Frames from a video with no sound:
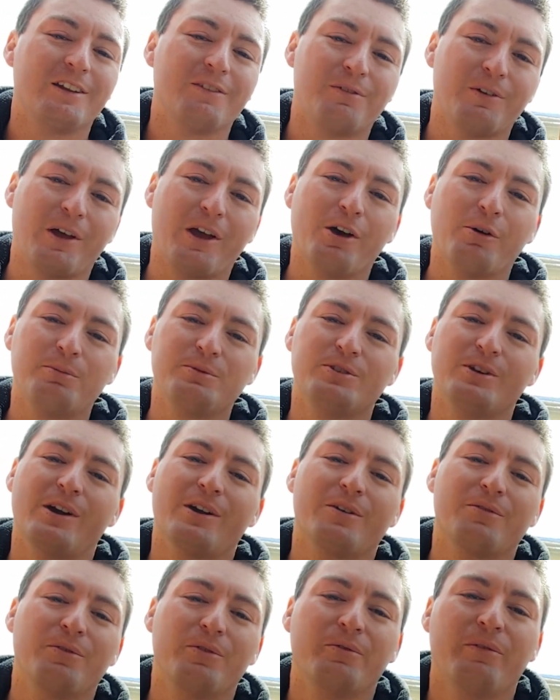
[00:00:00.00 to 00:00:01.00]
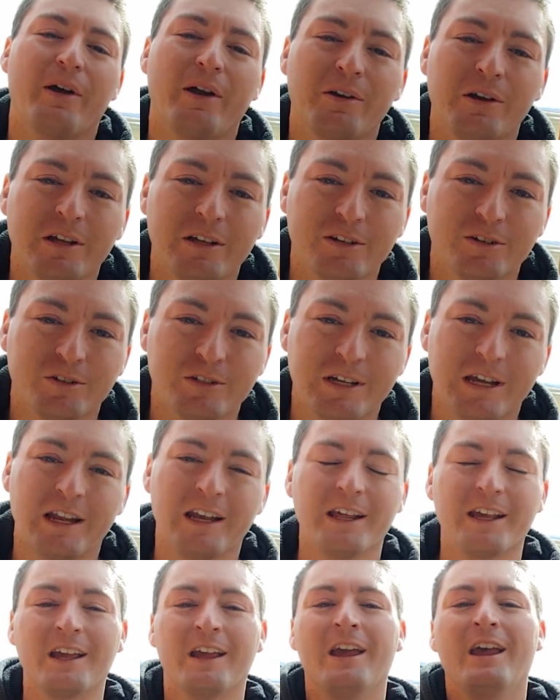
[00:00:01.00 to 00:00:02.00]
if it helped you out, if you found it
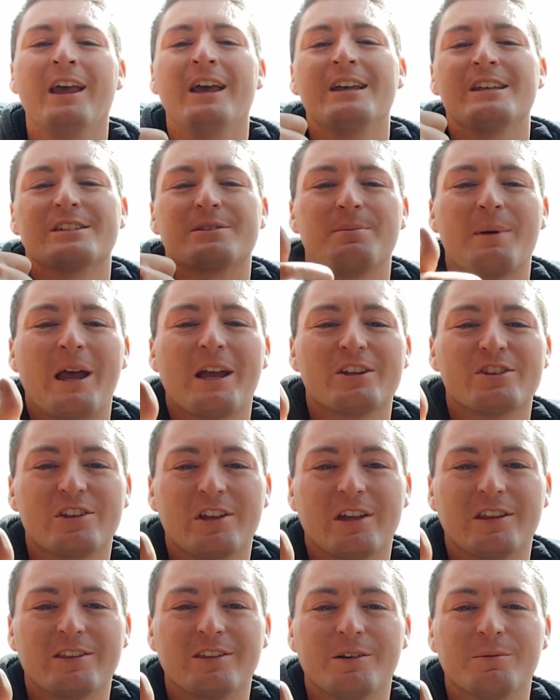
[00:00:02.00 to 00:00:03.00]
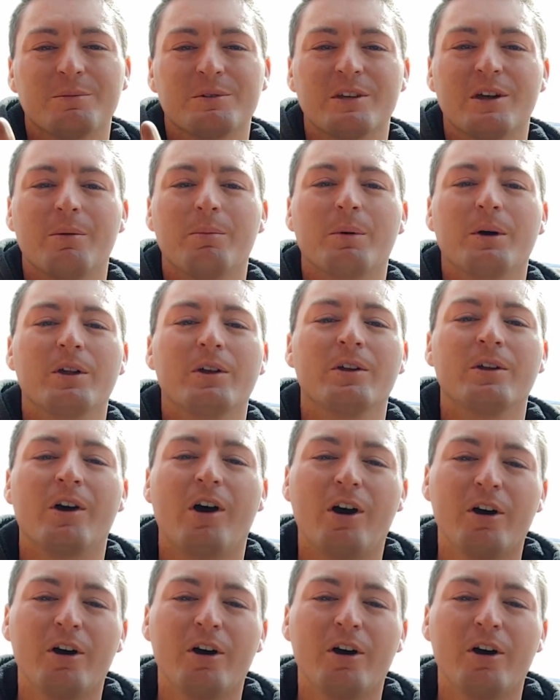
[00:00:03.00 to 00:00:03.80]
entertaining, smash that thumbs up button.